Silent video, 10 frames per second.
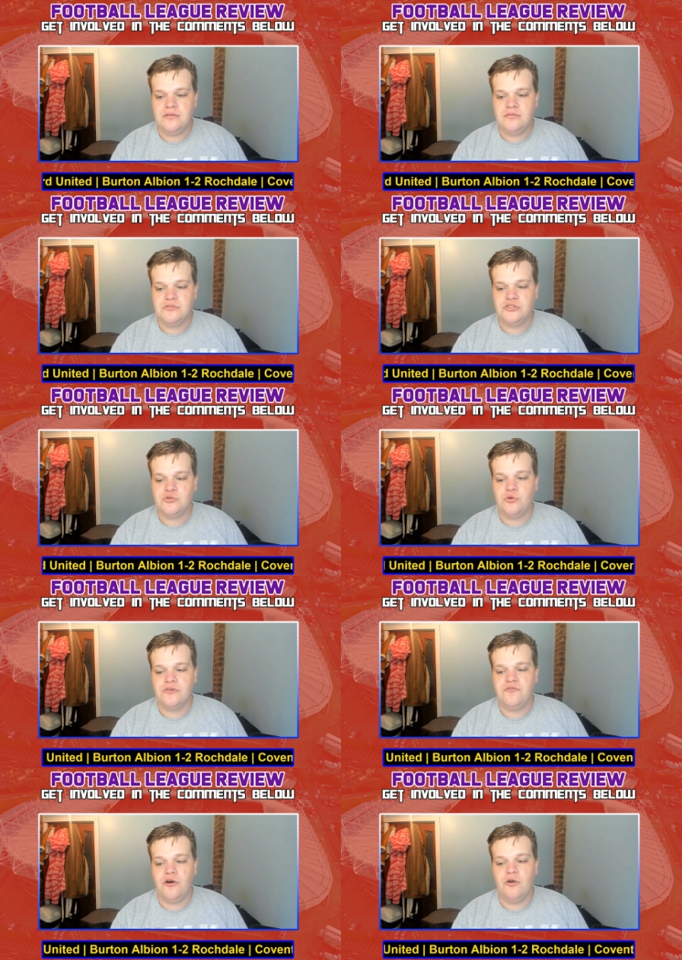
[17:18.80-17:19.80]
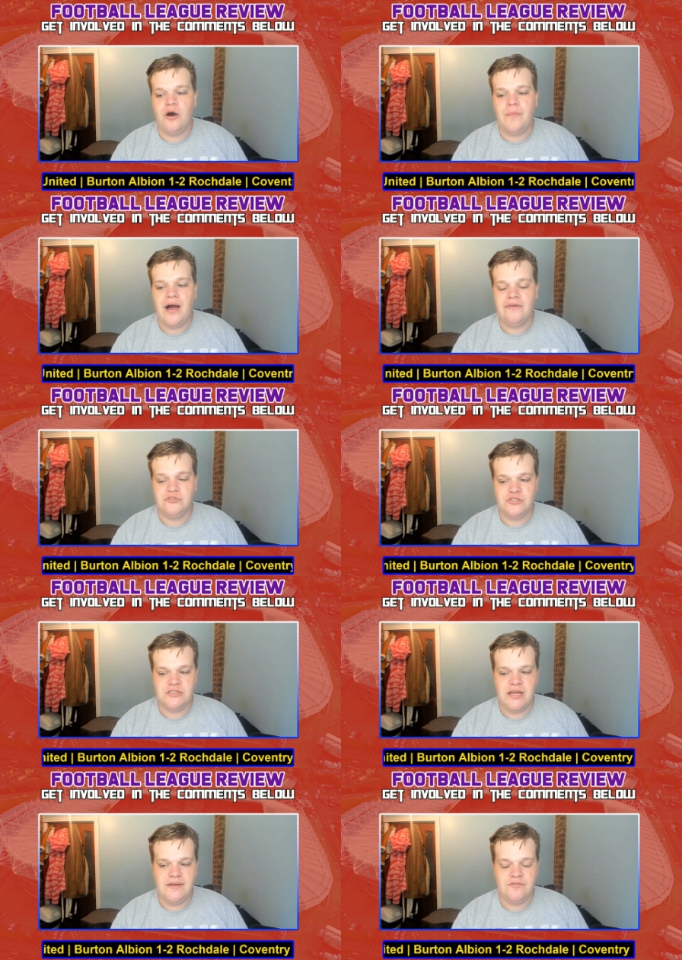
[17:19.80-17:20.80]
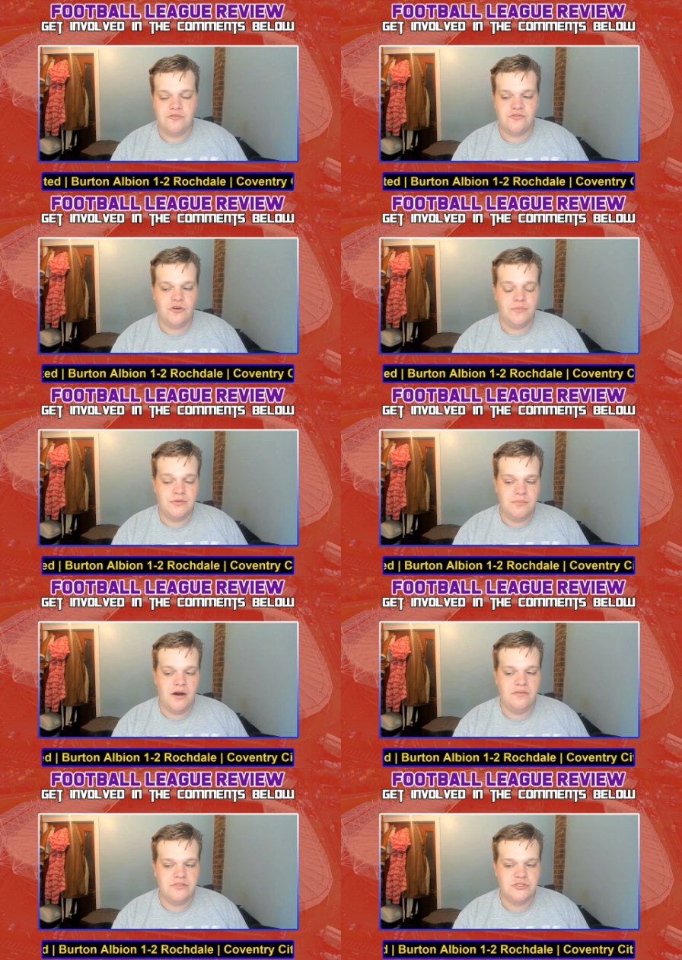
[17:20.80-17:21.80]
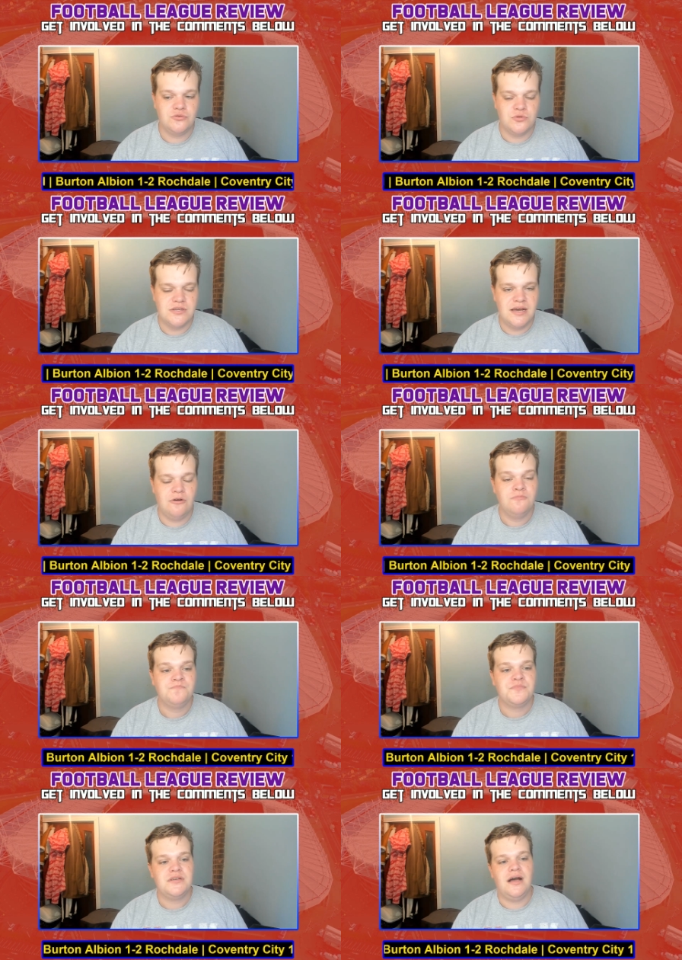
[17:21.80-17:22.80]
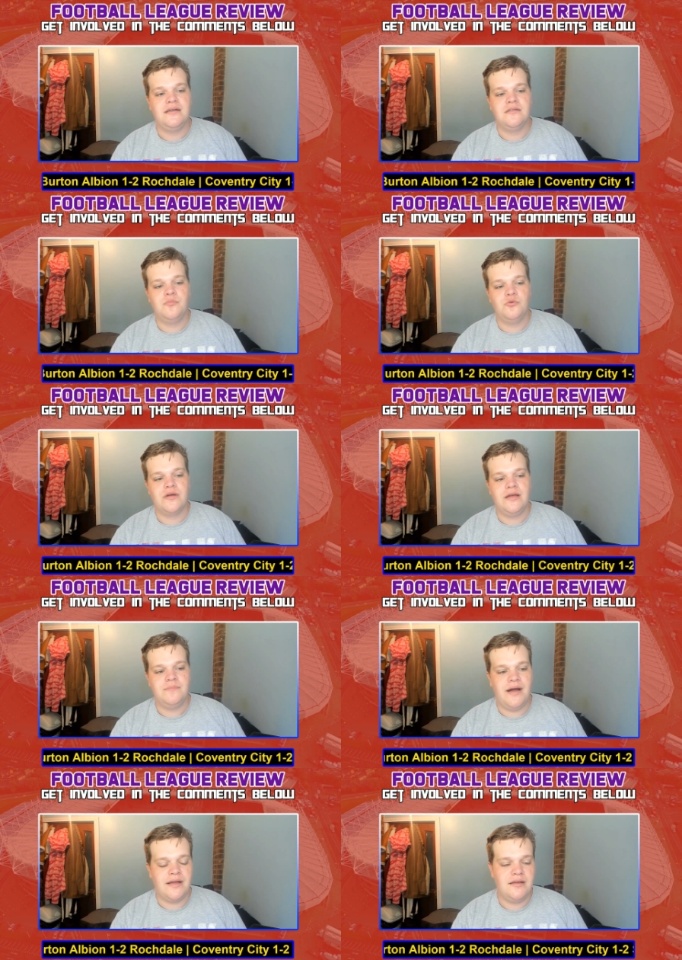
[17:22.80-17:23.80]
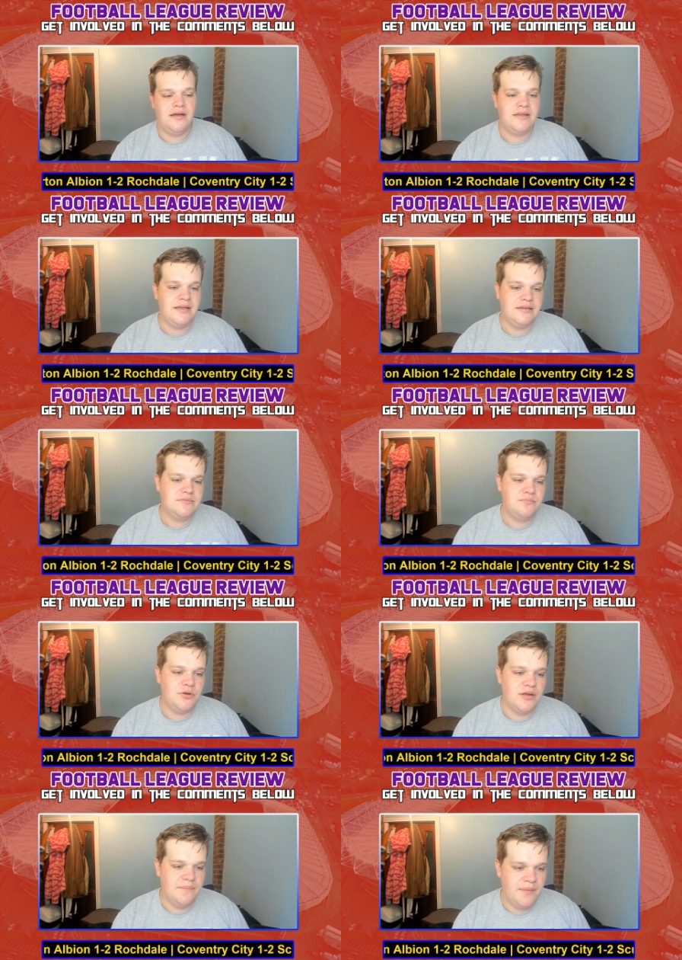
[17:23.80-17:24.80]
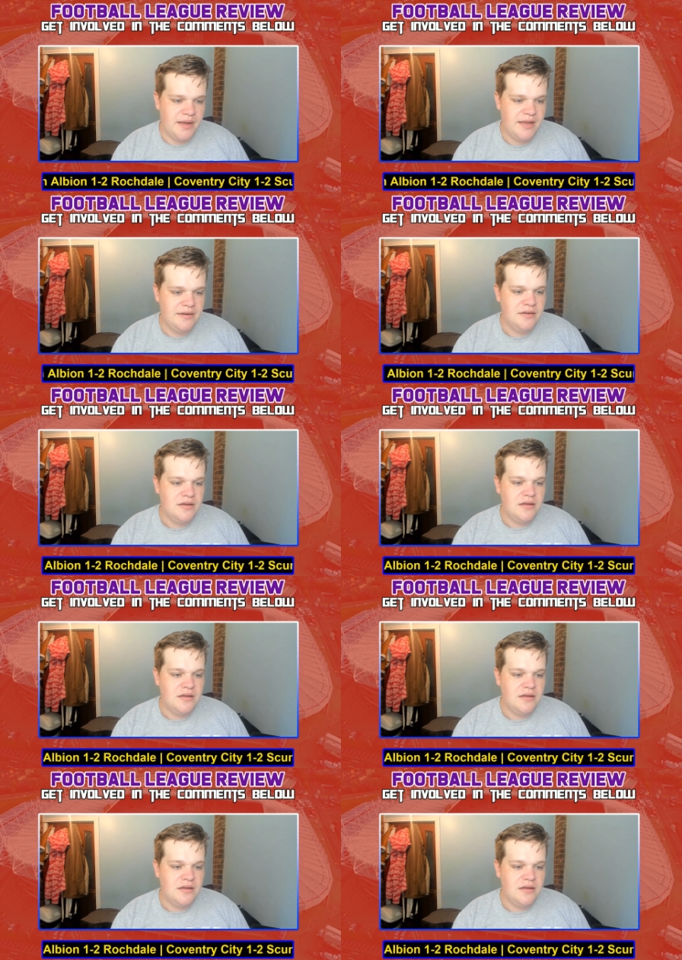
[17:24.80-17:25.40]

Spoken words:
scored a follow-up after a save from Marvin Sordell, and the ball came back and he put it back in.